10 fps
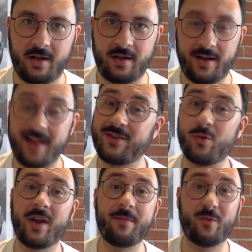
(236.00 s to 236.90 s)
Now,
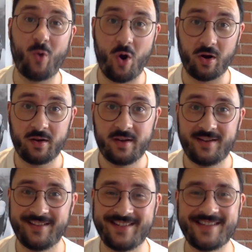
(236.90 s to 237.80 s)
don't get me wrong,
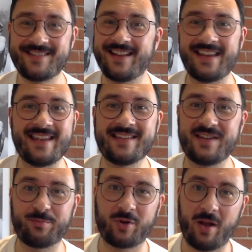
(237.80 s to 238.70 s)
this isn't an
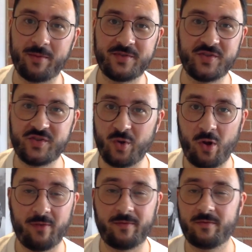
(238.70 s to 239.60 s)
easy problem to
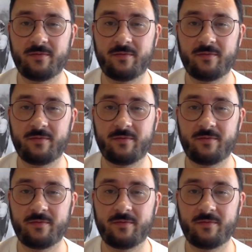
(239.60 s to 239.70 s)
solve,